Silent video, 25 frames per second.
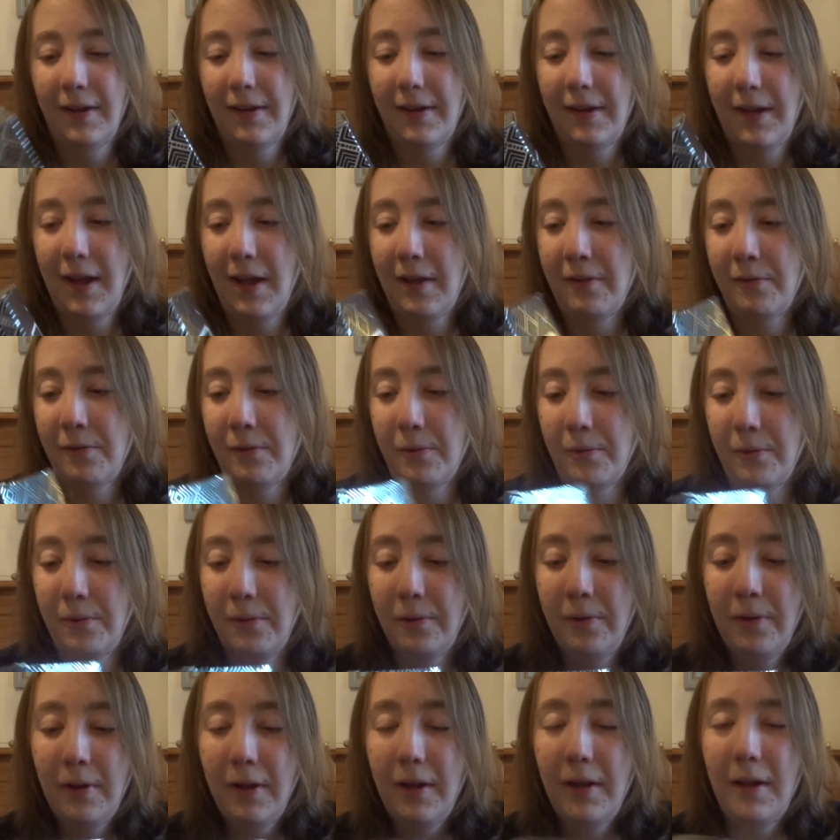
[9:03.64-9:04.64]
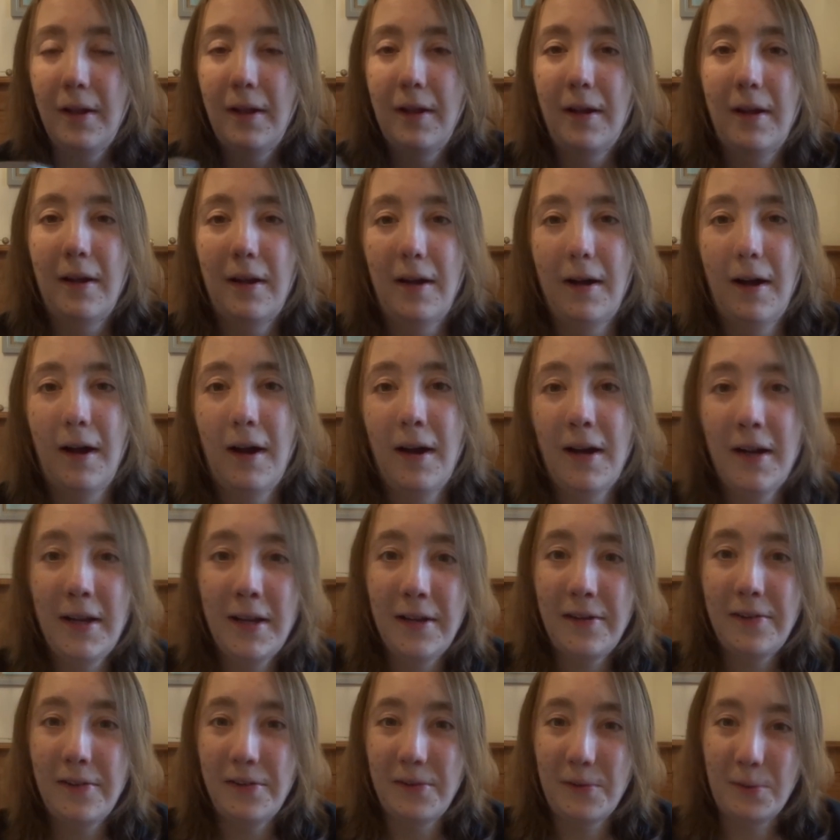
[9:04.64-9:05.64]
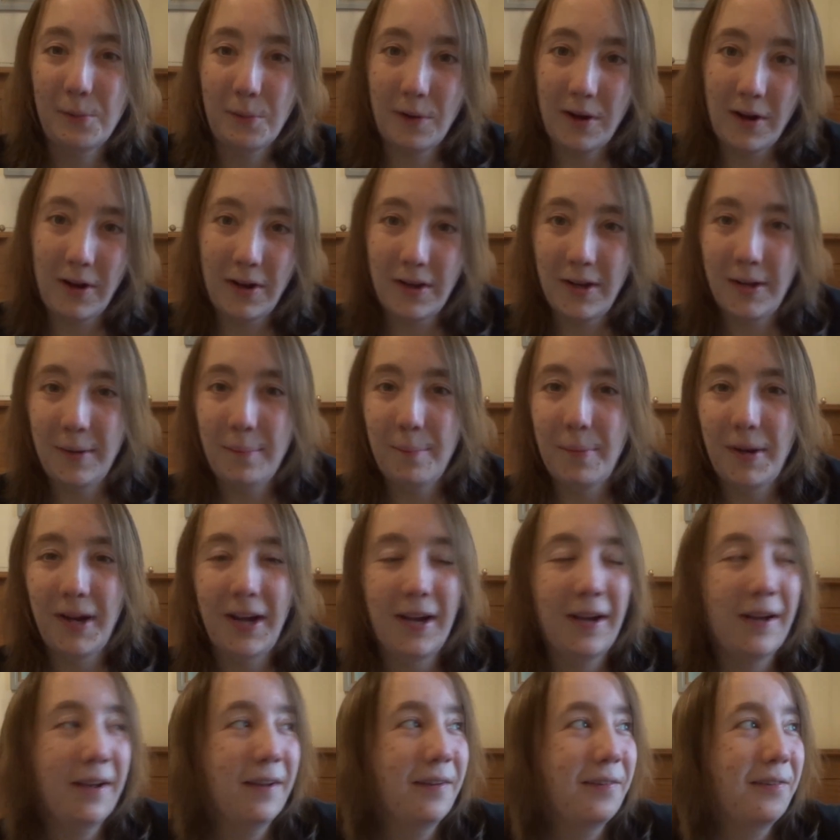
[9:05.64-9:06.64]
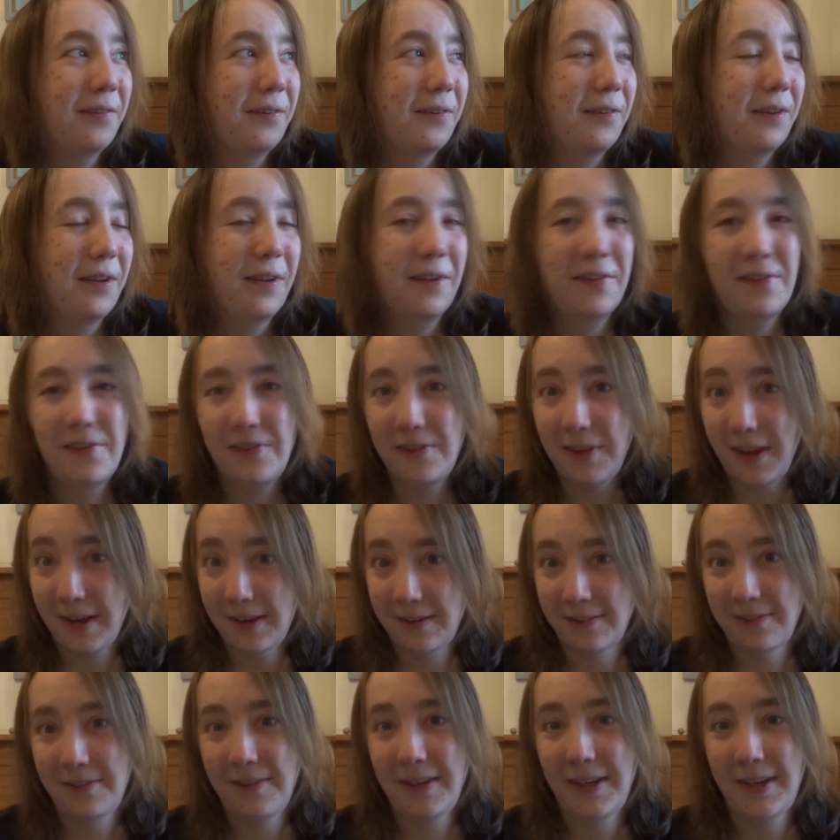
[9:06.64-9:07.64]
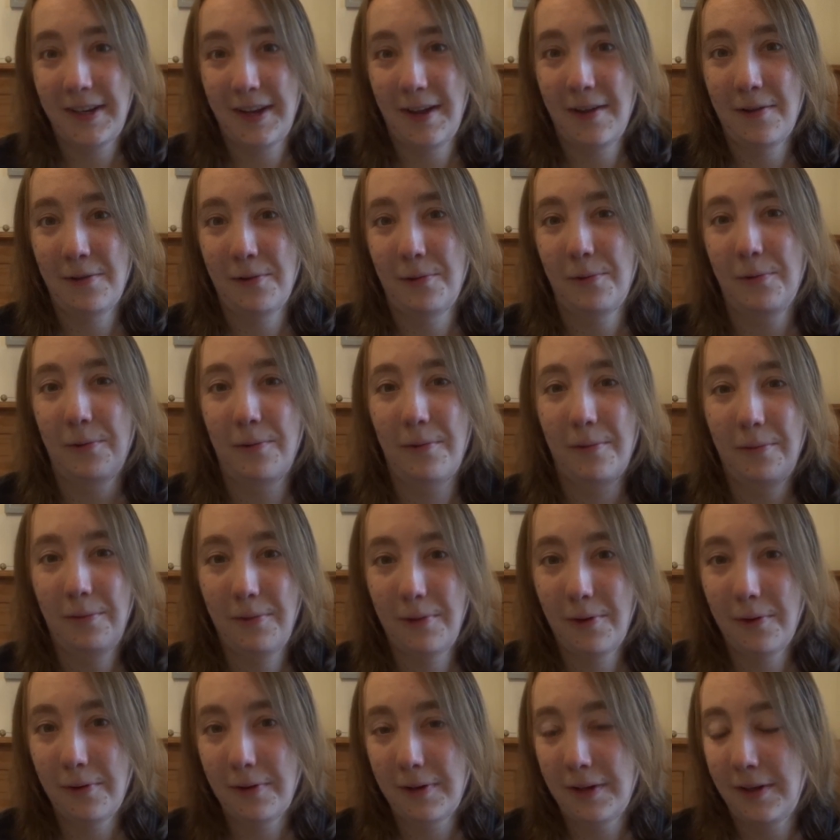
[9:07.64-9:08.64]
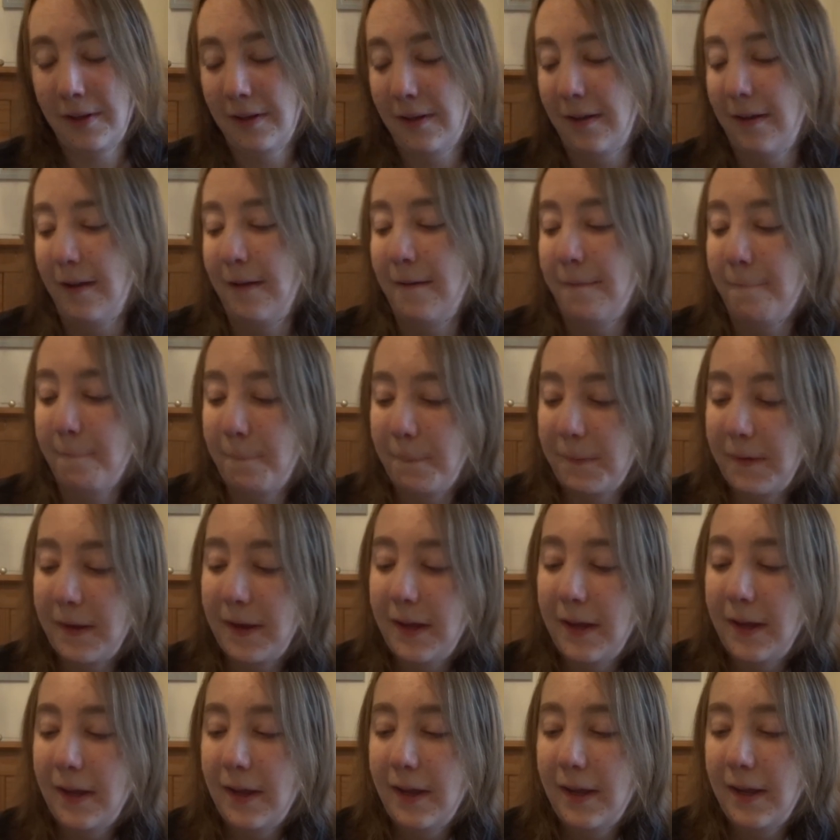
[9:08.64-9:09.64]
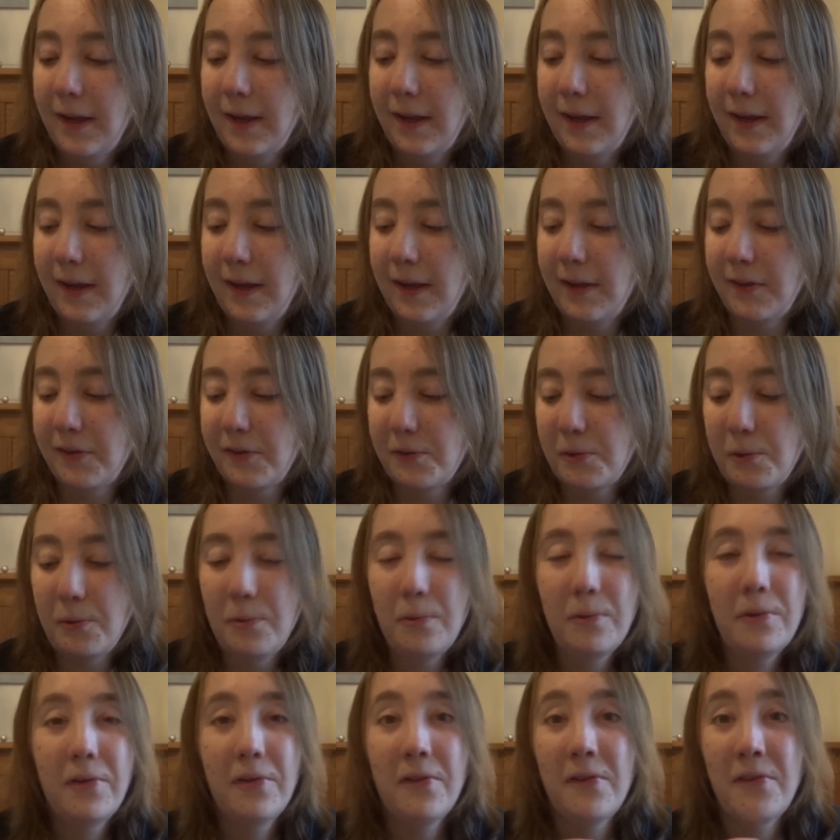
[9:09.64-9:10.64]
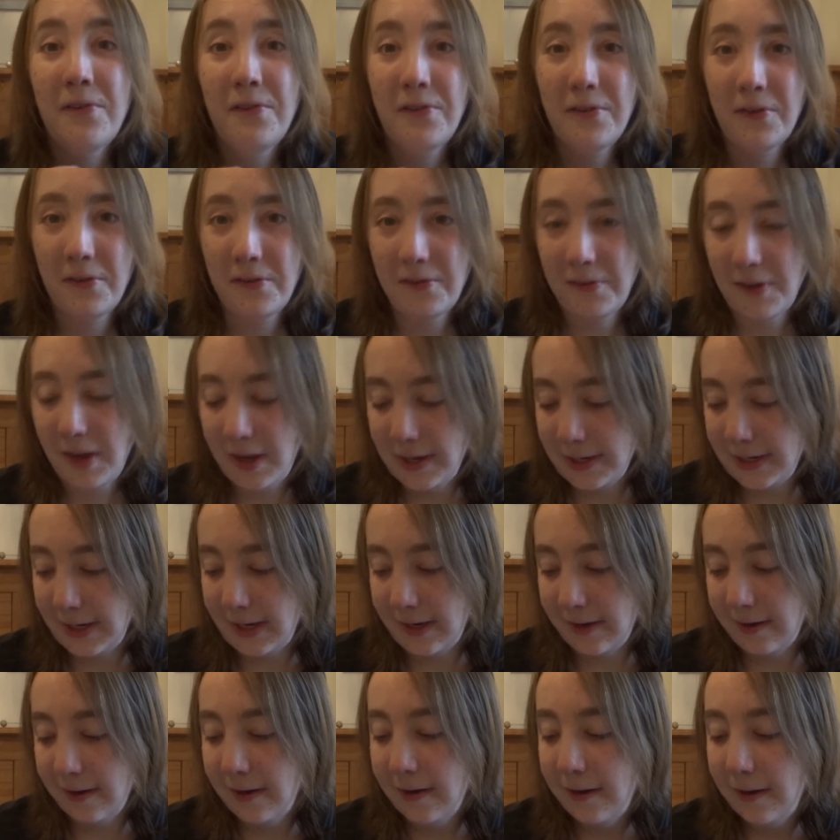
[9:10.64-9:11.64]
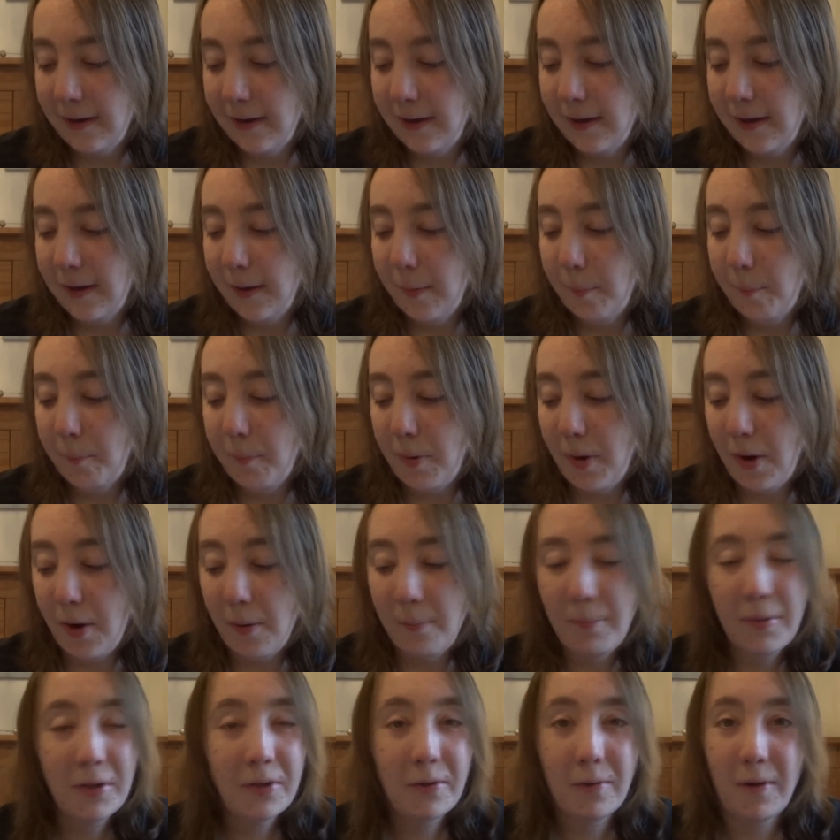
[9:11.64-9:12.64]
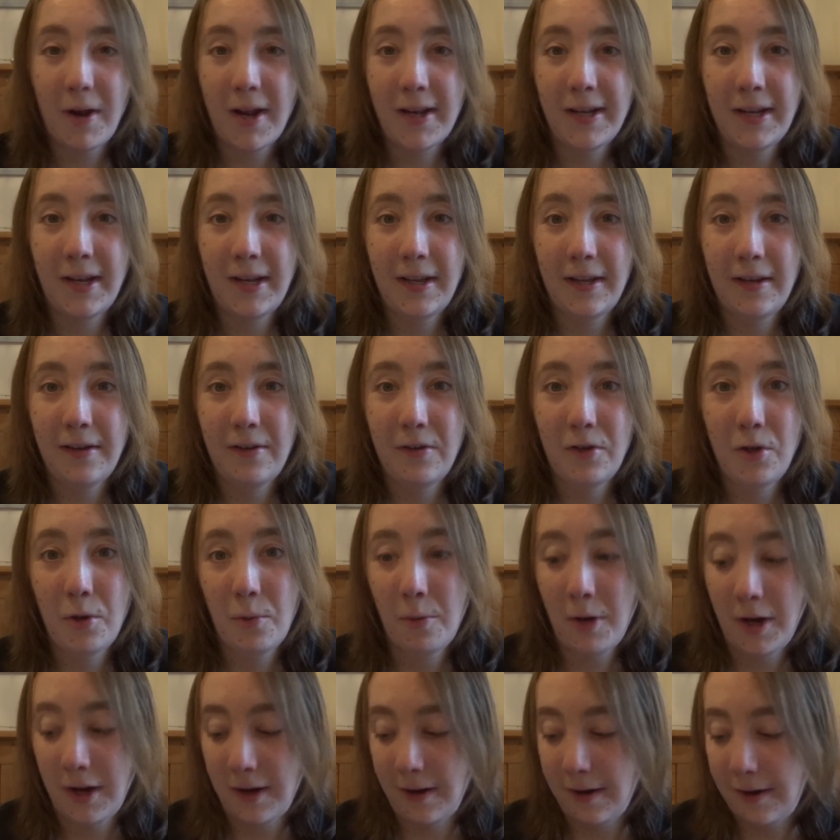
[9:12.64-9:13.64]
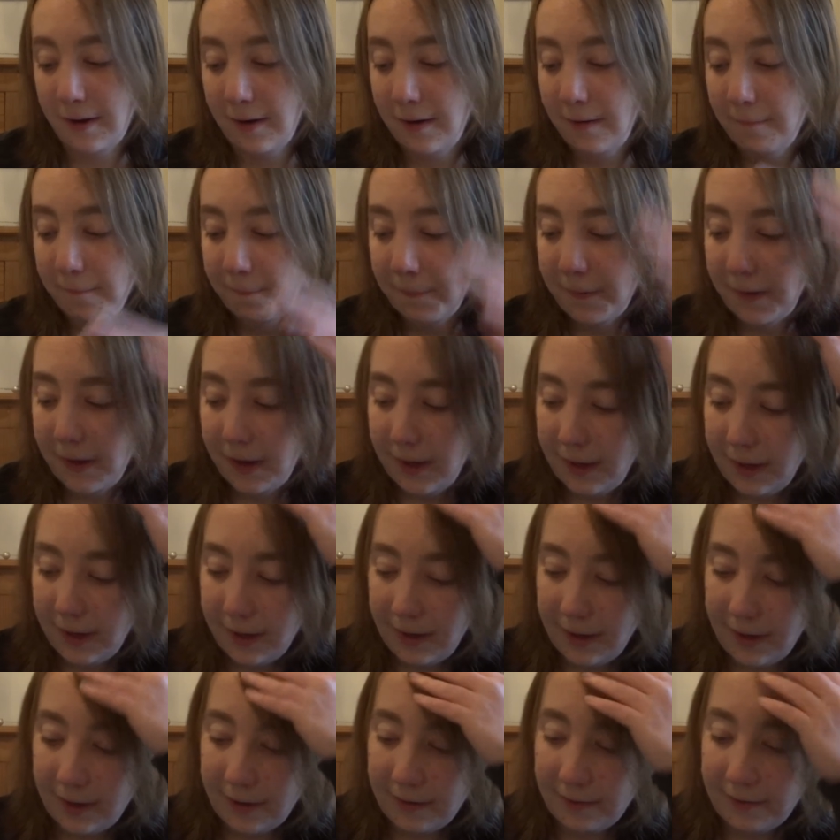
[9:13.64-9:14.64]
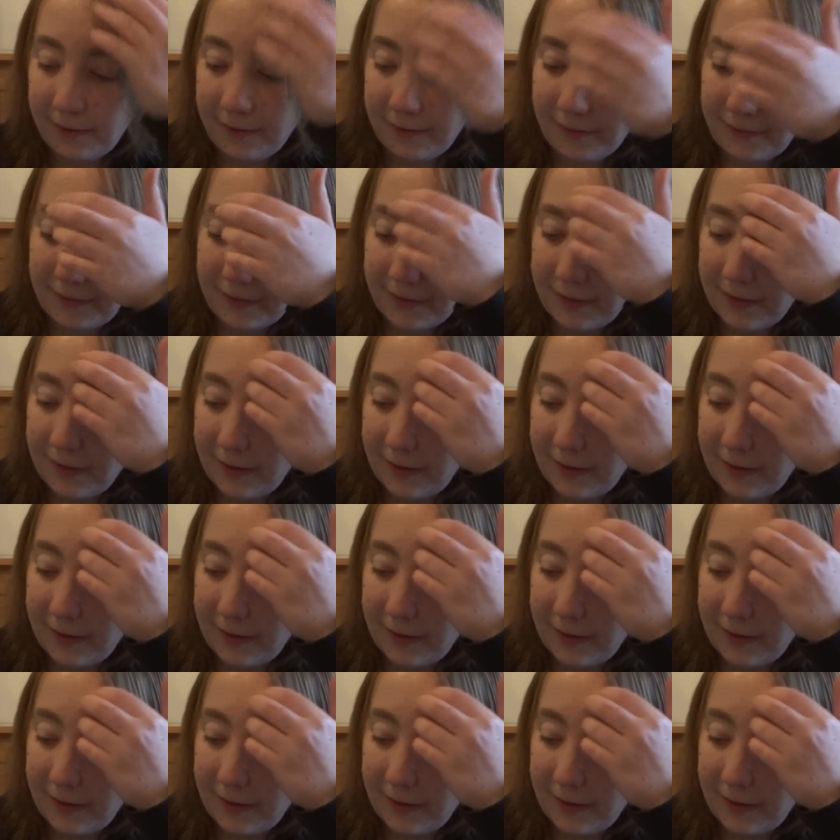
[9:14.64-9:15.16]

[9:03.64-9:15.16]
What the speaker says: candle I describe as a sexy candle, not gonna lie. It's called Desire Pomegranate Noir and